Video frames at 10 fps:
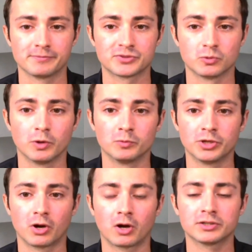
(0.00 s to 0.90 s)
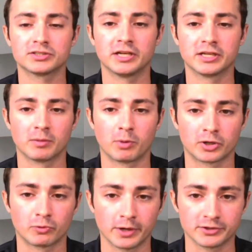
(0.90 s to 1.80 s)
So when we are setting up our
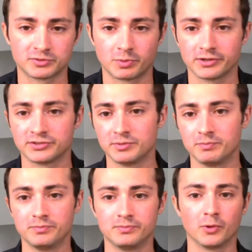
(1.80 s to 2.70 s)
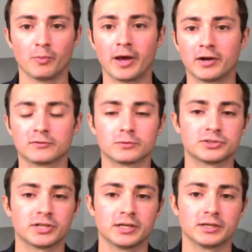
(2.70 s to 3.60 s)
credit spreads, no matter if we're
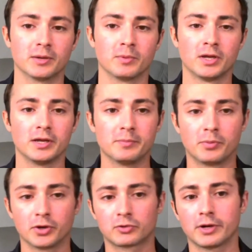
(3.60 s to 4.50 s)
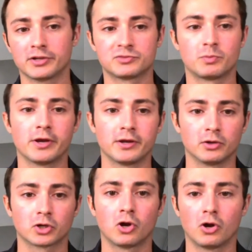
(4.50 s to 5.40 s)
setting up a put credit spread
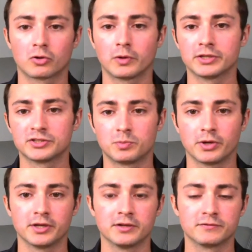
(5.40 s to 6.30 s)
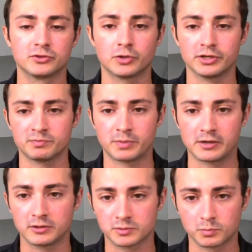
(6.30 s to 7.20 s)
or a call credit spread, if the trend's
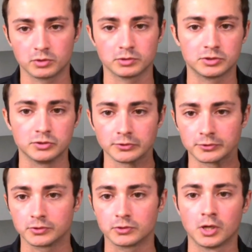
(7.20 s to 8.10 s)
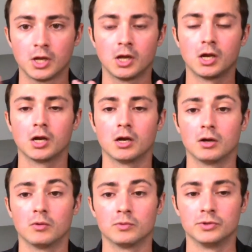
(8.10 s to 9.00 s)
bearish, bullish, neutral,
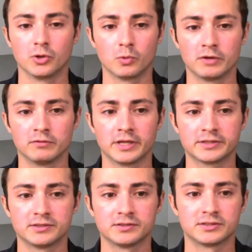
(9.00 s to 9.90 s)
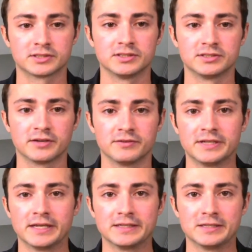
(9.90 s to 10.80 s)
whatever that
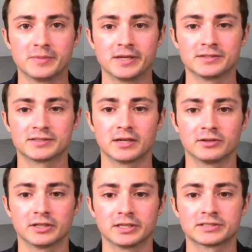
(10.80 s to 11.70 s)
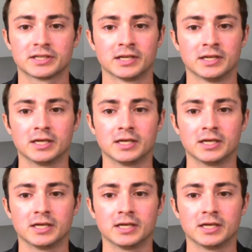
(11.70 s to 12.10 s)
67-day EMA is telling us,